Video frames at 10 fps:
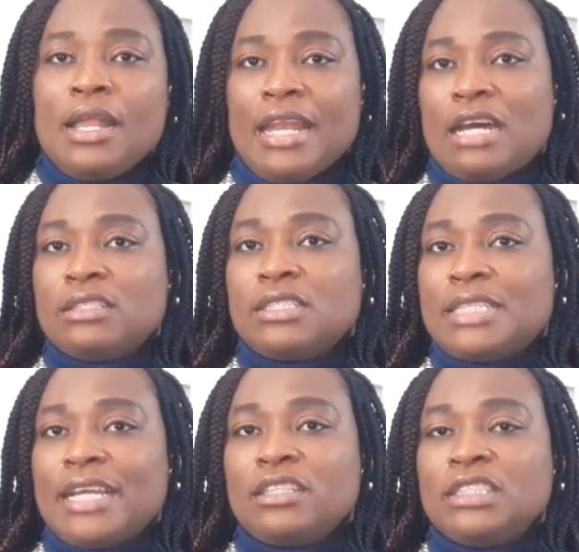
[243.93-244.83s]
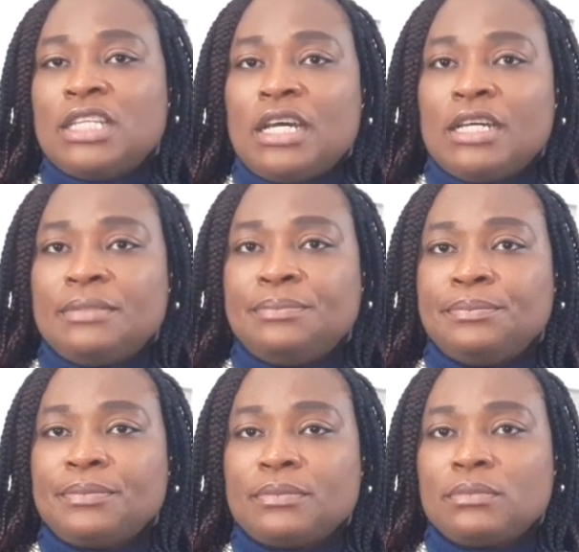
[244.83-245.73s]
Now, the second
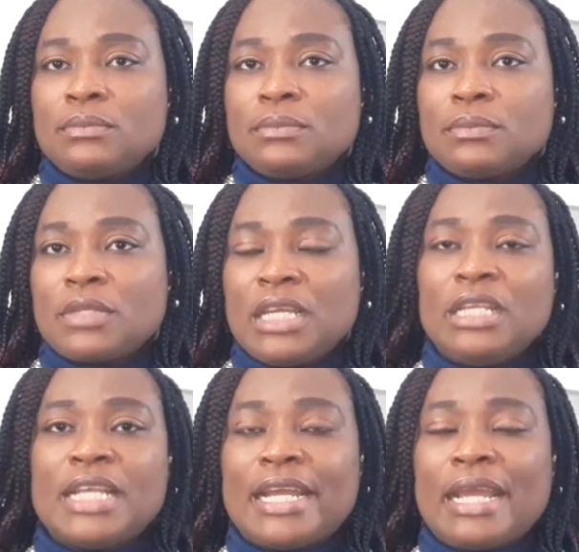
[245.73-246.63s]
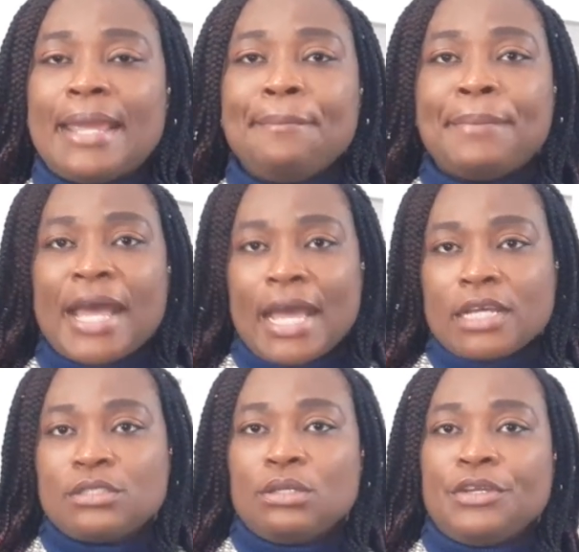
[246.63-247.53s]
thing that
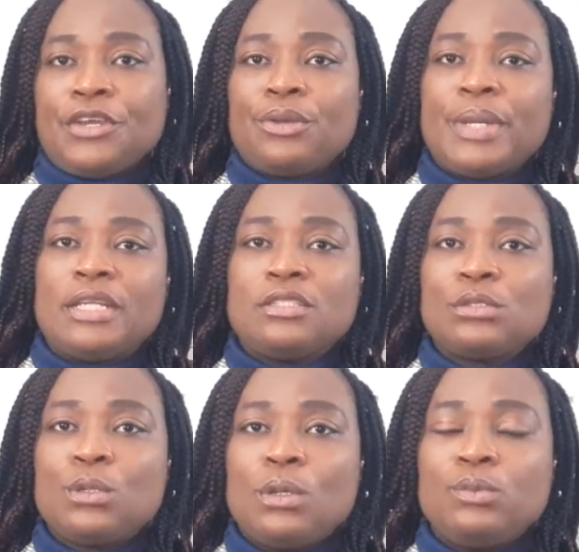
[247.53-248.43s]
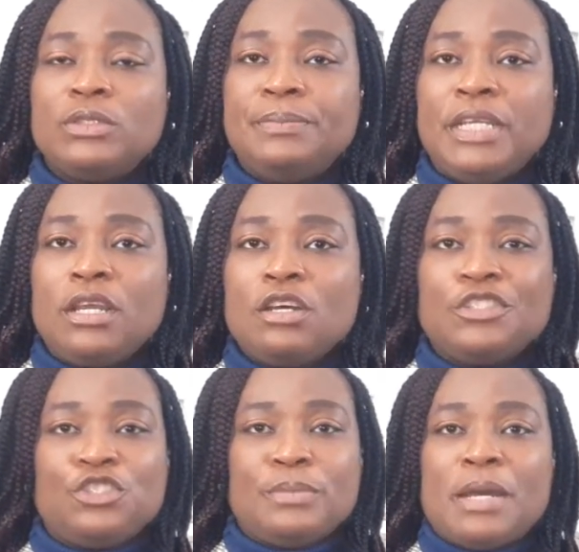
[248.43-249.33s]
impacts on your credit score would be
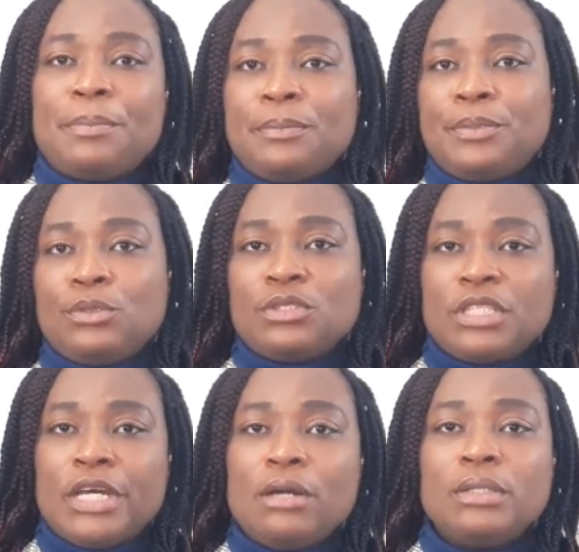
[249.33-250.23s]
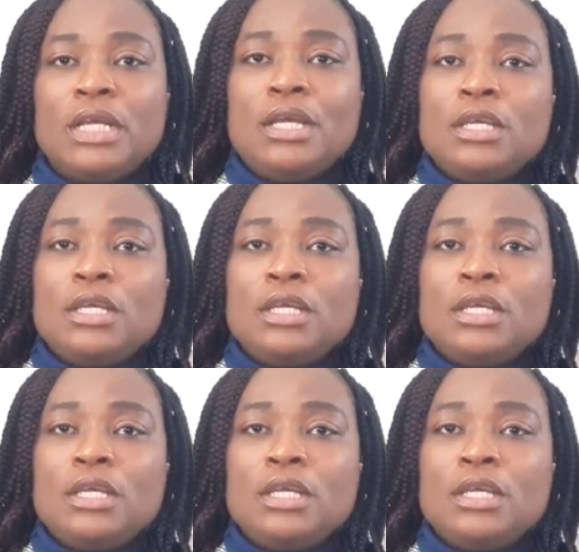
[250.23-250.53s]
consumer proposal.